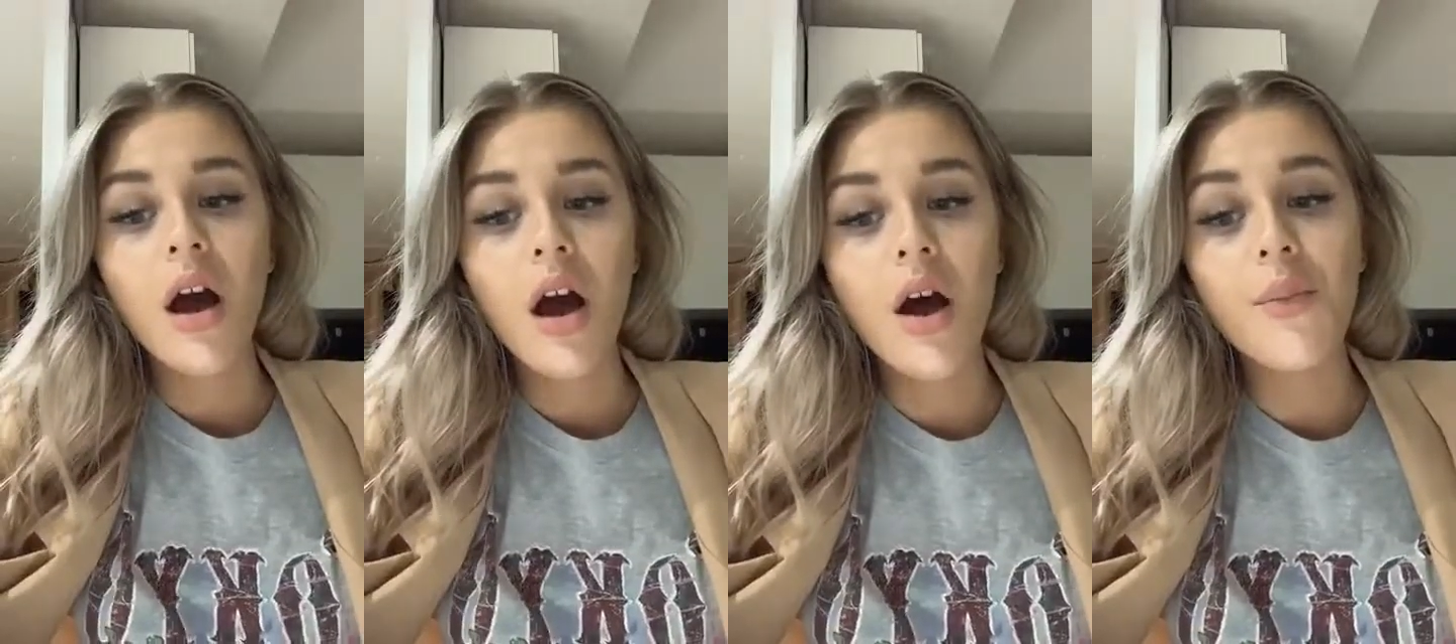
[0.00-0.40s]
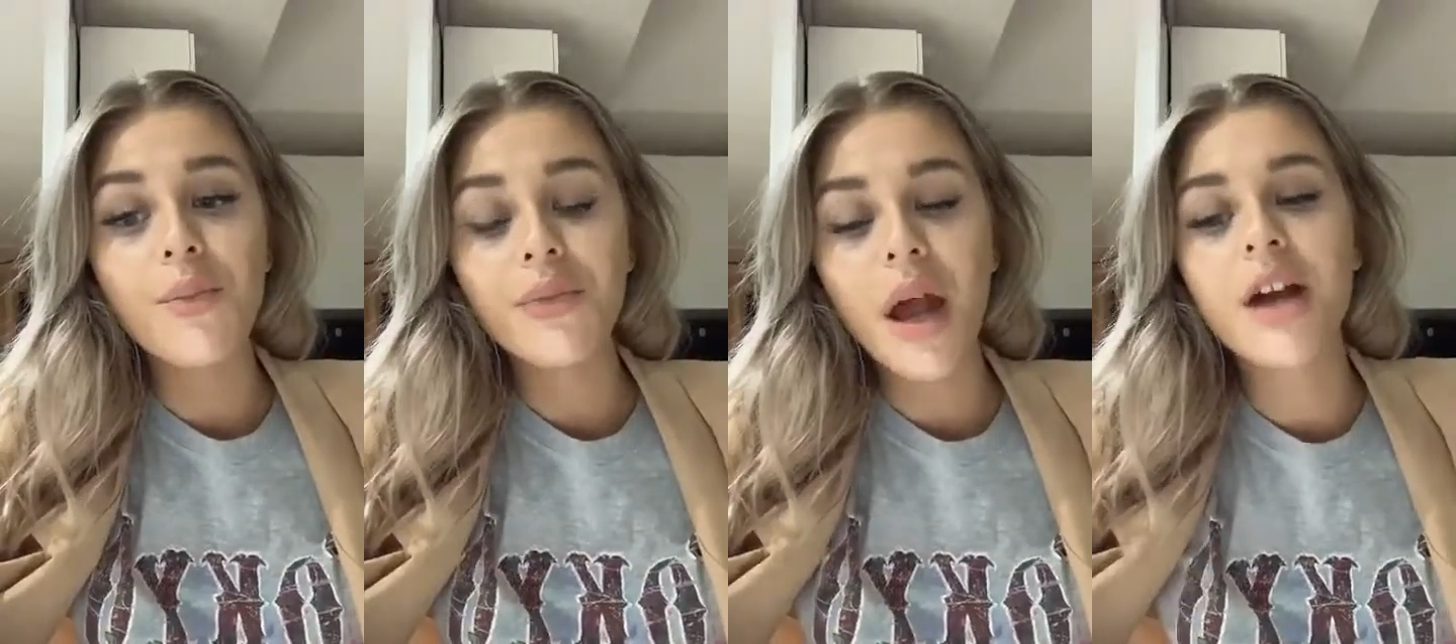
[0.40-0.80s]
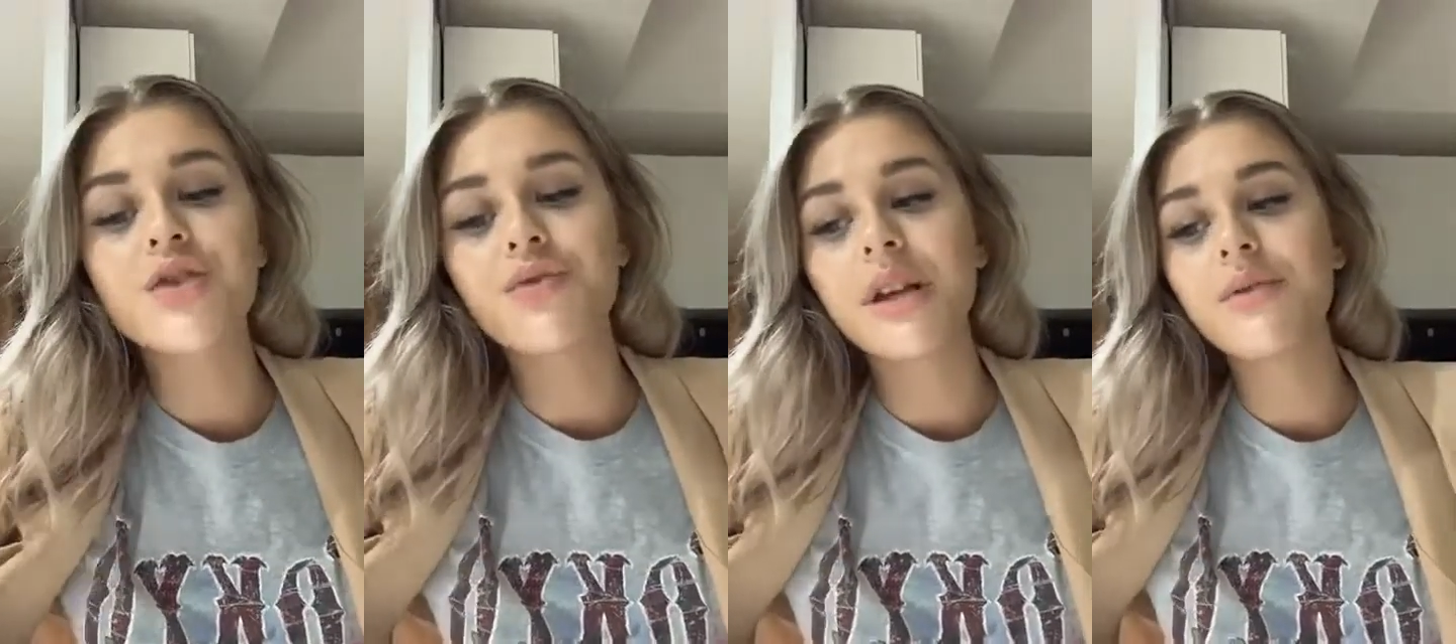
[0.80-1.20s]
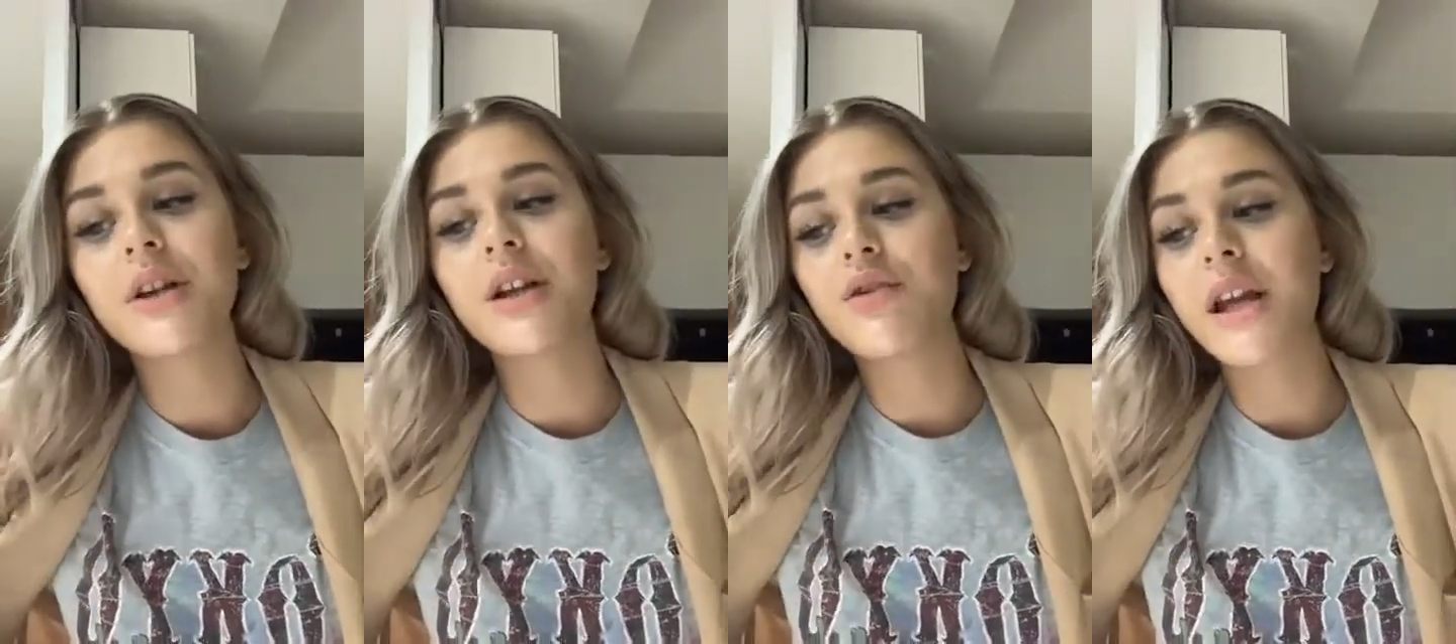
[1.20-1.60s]
had a really,
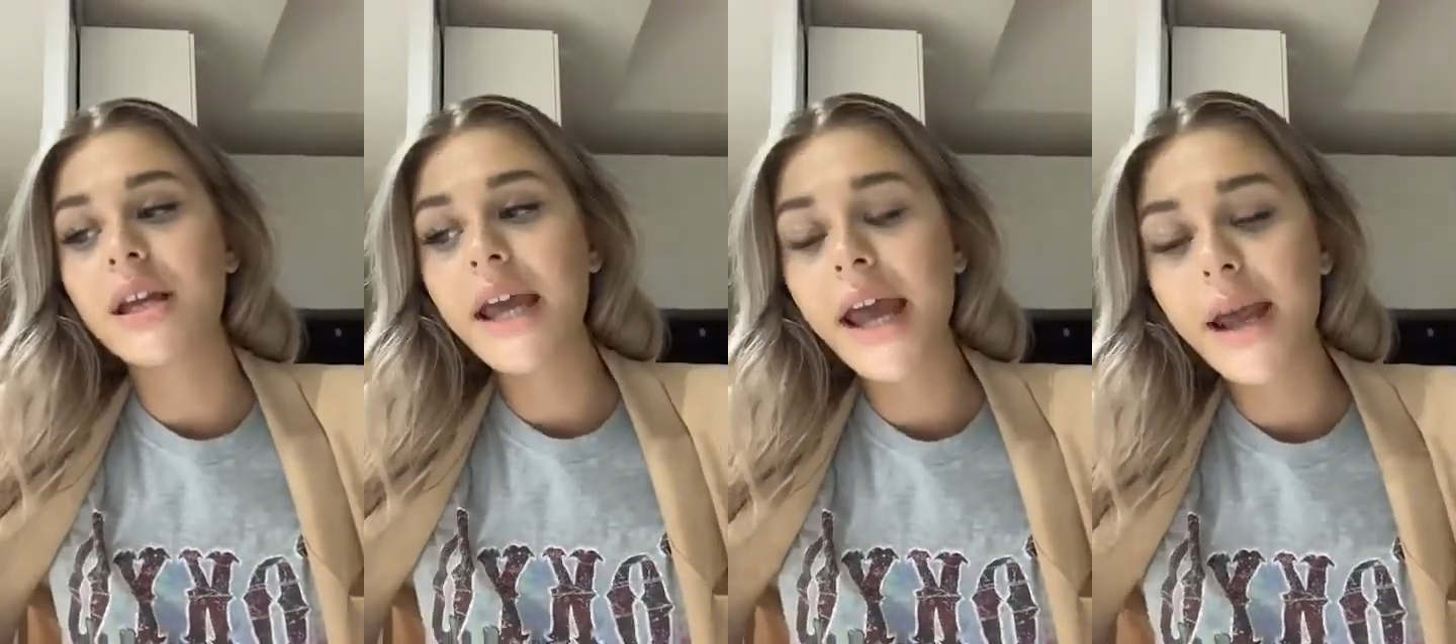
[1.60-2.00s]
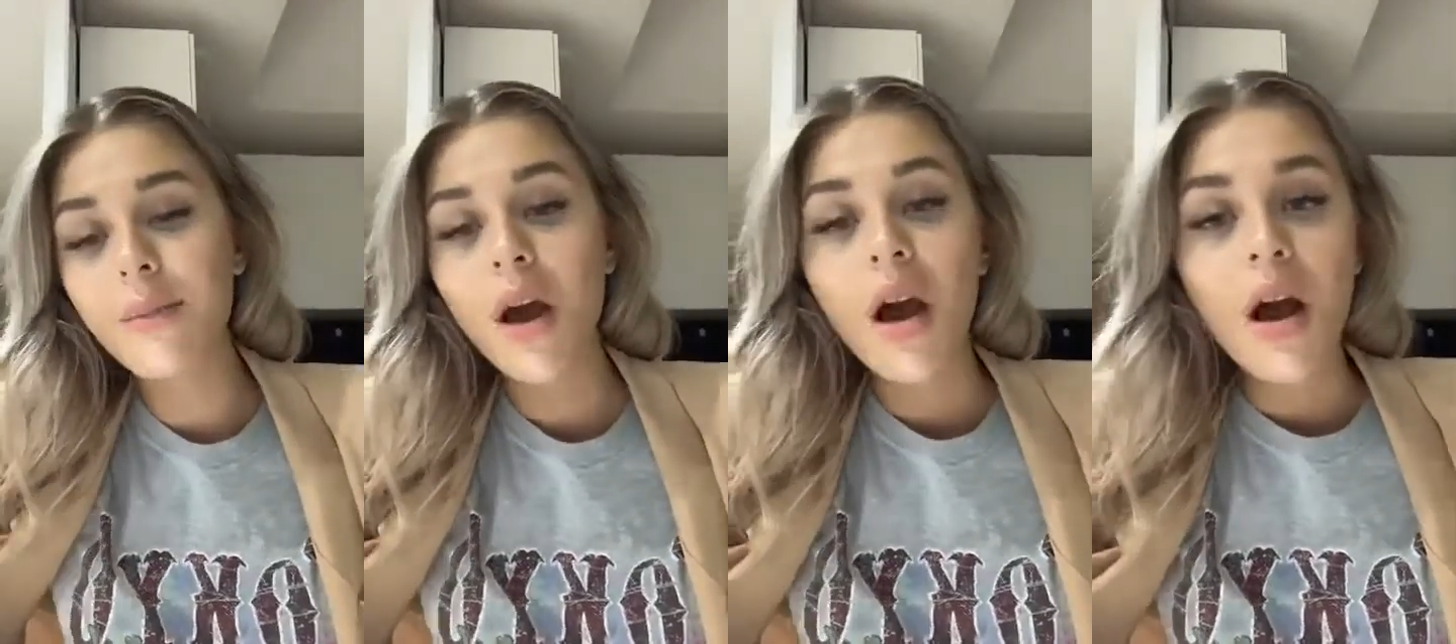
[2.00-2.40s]
really great game.